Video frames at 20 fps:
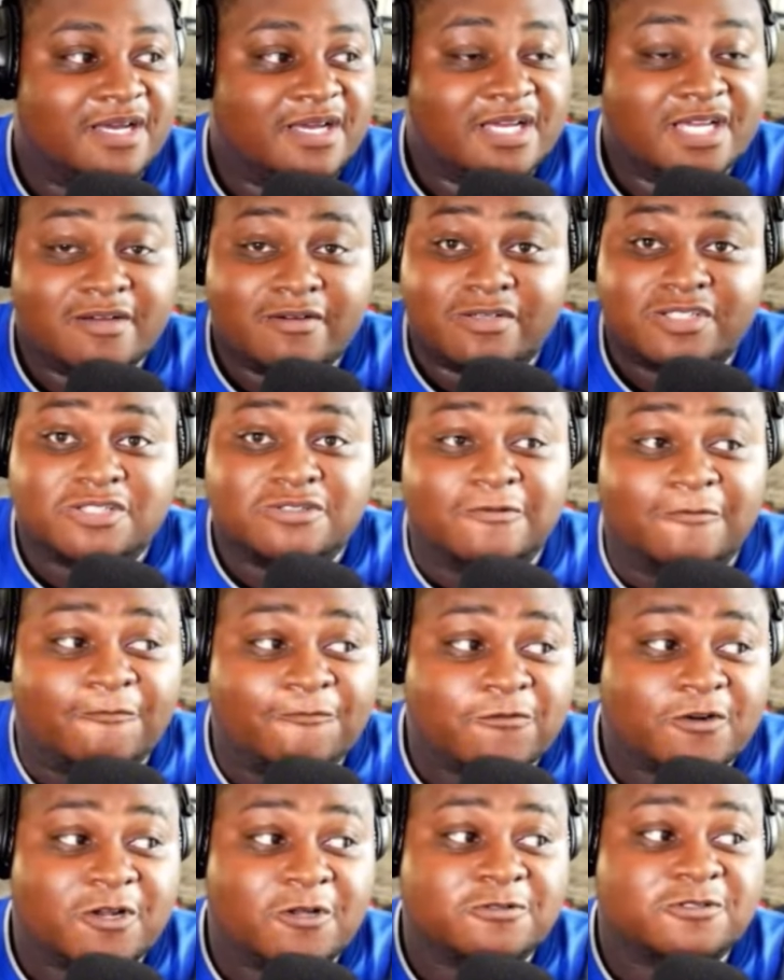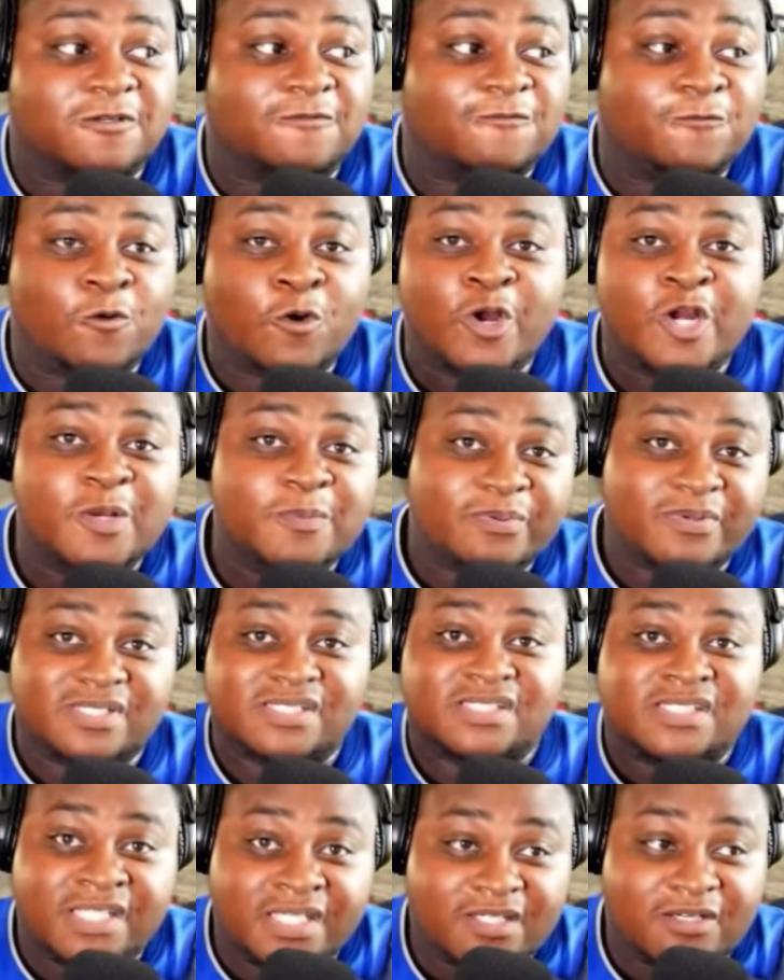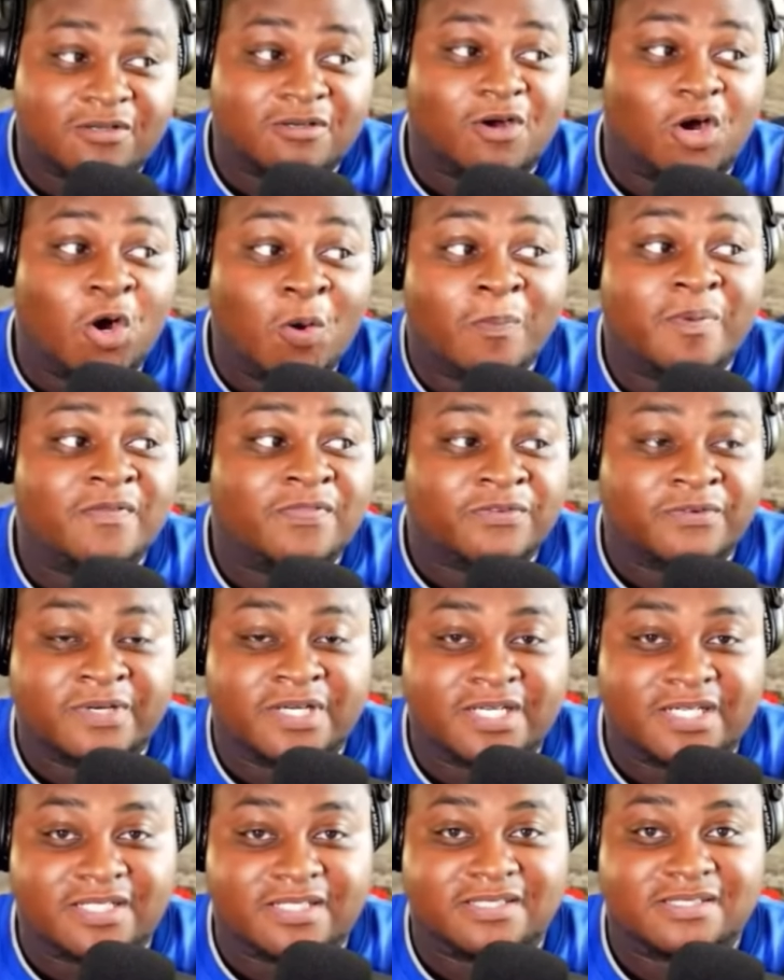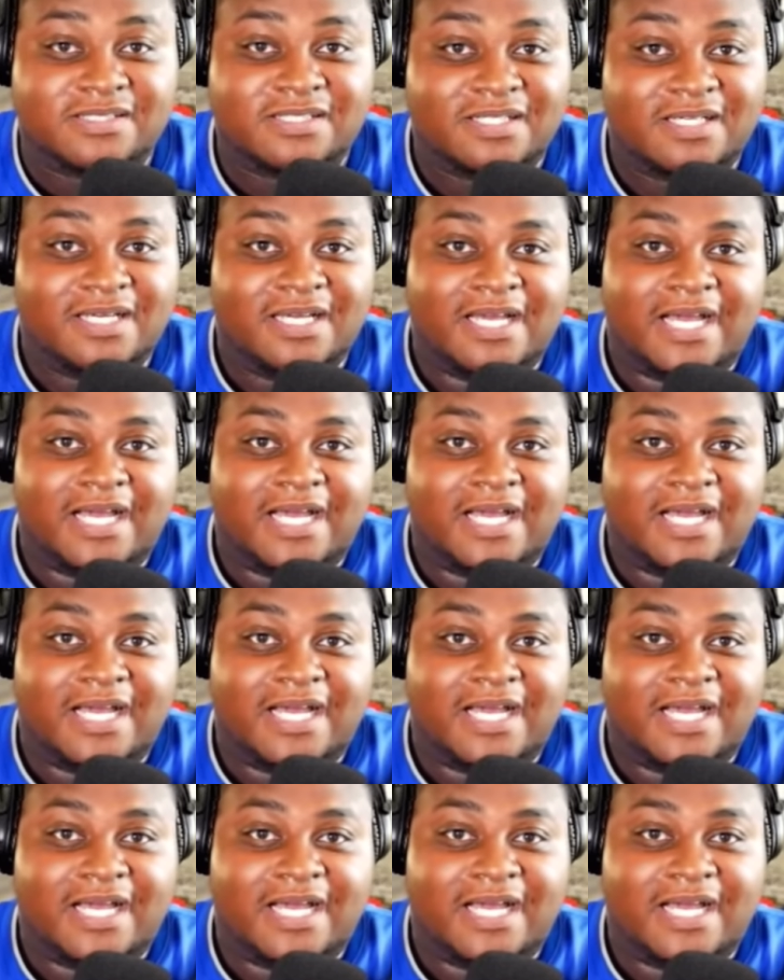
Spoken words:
He was shooting close to 40% on open threes.